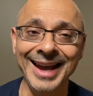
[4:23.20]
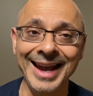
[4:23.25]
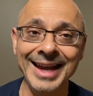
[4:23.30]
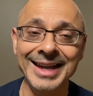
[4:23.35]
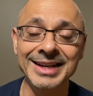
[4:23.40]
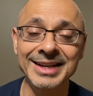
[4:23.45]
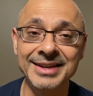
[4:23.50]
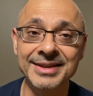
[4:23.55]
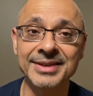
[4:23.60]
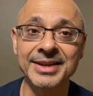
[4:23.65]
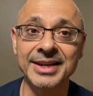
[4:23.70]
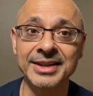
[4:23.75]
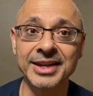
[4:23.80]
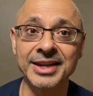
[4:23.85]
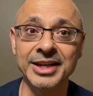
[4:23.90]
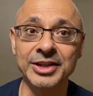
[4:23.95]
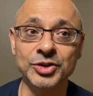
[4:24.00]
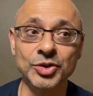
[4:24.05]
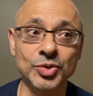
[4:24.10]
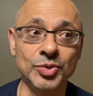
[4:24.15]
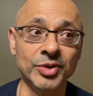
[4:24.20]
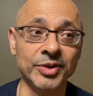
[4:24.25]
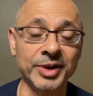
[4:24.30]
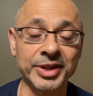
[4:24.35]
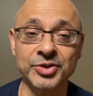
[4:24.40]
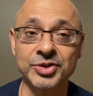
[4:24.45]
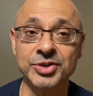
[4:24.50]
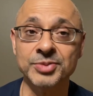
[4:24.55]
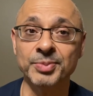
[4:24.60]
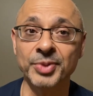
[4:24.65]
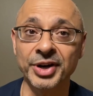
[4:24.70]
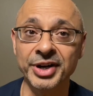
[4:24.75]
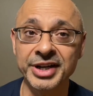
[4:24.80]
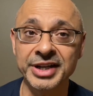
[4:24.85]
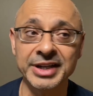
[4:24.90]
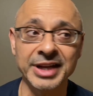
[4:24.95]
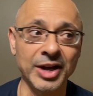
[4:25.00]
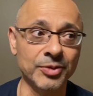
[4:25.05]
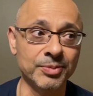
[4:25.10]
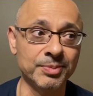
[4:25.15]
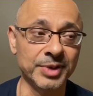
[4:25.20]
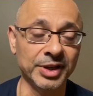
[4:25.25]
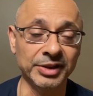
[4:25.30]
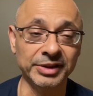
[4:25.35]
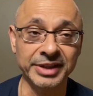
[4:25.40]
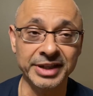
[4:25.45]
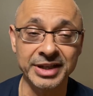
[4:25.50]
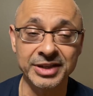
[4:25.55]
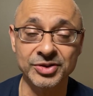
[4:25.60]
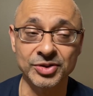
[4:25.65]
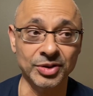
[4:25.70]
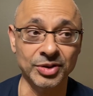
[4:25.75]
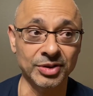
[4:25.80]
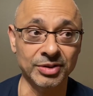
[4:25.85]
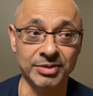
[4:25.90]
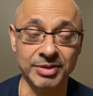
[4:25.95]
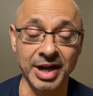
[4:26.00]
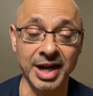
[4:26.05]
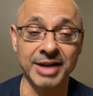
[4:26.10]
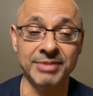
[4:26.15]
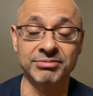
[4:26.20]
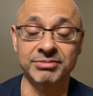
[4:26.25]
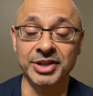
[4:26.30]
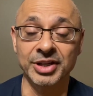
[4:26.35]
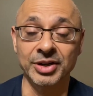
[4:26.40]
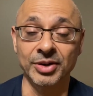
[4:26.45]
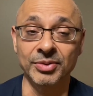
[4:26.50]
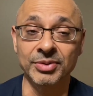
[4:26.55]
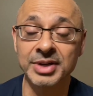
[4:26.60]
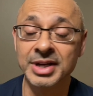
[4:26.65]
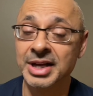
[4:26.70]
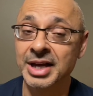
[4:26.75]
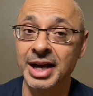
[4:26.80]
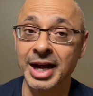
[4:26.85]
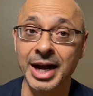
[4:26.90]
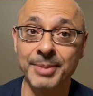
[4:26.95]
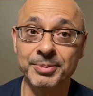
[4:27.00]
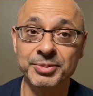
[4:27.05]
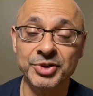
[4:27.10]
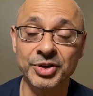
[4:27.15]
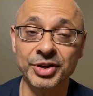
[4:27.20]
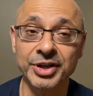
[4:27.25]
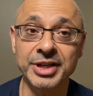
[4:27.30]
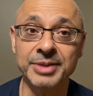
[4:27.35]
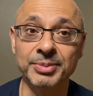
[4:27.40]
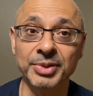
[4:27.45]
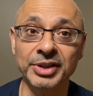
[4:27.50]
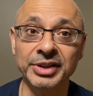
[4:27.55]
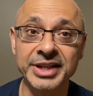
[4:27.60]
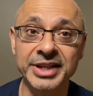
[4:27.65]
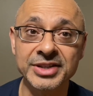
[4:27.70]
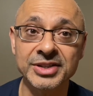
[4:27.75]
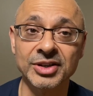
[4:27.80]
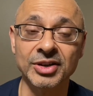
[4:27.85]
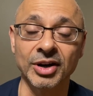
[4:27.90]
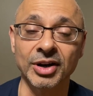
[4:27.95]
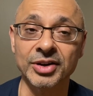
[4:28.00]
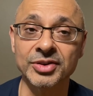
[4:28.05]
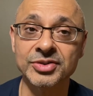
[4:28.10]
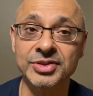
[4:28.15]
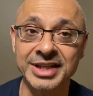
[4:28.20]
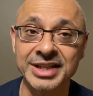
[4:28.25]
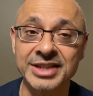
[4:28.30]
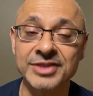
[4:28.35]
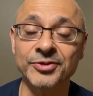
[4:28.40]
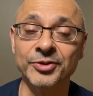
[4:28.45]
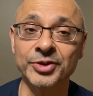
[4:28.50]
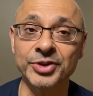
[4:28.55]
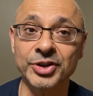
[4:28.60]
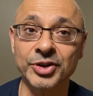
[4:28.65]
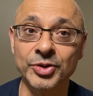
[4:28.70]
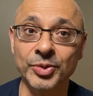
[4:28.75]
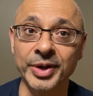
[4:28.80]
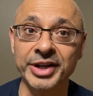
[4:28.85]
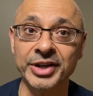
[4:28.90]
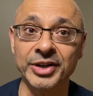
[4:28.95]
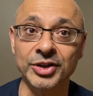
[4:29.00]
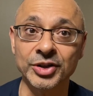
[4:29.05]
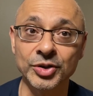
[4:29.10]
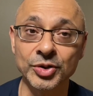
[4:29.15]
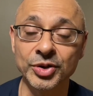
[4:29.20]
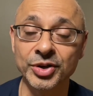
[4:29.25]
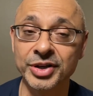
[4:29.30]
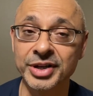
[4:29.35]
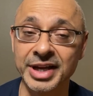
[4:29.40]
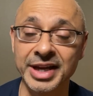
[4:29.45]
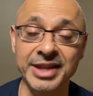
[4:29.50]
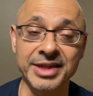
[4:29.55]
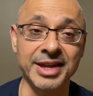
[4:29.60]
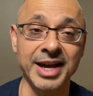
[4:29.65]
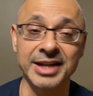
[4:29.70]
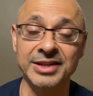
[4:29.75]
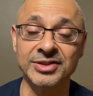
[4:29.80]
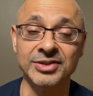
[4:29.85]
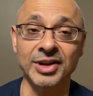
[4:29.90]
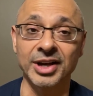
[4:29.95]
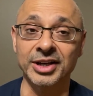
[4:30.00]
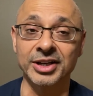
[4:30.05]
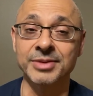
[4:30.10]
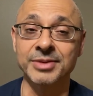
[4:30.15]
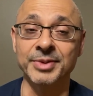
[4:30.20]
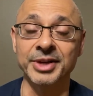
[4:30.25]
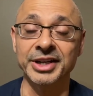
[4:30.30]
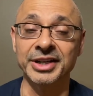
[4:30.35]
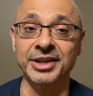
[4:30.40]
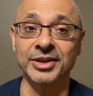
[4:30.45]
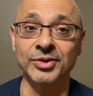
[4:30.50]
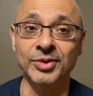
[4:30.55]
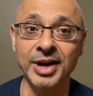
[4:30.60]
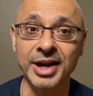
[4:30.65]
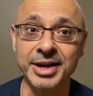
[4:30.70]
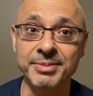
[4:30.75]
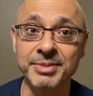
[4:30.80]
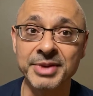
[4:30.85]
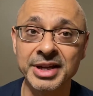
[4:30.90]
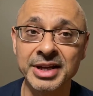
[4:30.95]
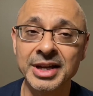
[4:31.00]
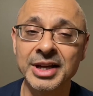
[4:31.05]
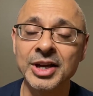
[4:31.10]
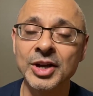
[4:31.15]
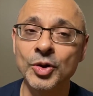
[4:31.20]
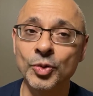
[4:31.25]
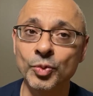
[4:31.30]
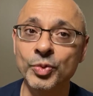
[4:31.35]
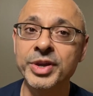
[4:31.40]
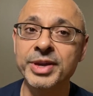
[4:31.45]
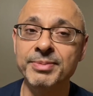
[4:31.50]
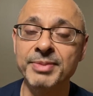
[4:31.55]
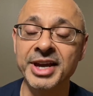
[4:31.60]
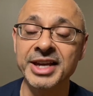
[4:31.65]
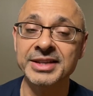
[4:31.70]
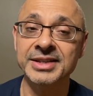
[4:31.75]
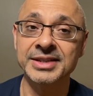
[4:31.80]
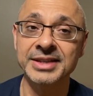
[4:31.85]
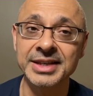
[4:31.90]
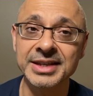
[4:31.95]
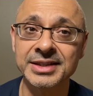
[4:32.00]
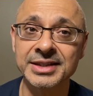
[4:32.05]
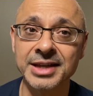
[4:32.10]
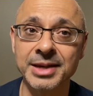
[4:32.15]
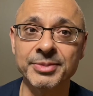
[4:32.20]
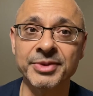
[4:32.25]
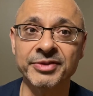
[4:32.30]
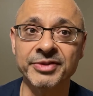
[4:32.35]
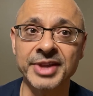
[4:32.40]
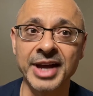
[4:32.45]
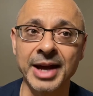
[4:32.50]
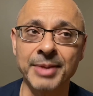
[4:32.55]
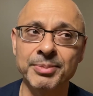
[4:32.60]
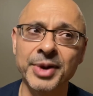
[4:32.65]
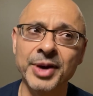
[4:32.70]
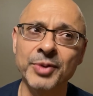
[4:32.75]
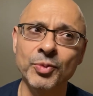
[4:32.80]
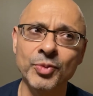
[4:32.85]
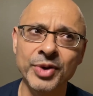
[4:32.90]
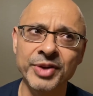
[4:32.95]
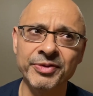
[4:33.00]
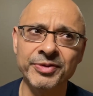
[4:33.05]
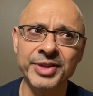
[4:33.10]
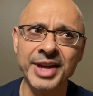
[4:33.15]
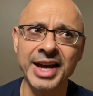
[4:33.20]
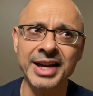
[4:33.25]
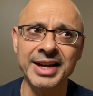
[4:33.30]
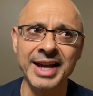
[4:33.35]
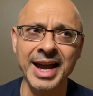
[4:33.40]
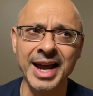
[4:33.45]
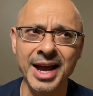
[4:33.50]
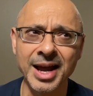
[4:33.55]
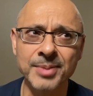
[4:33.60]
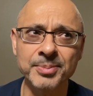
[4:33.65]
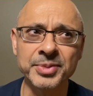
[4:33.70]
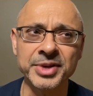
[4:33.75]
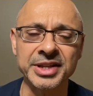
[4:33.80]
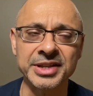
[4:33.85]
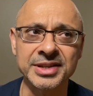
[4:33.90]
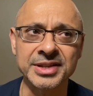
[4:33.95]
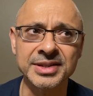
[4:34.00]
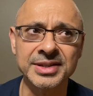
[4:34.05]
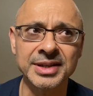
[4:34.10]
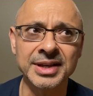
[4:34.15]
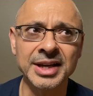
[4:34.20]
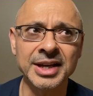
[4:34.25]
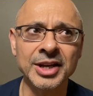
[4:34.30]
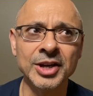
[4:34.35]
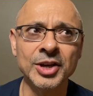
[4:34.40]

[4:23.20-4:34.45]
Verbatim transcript: anything they do, whether it's burning down buildings or, uh, you know, upturning police cars, it's for the greater good and that's not committing a crime. We may see some of that. But if that happens,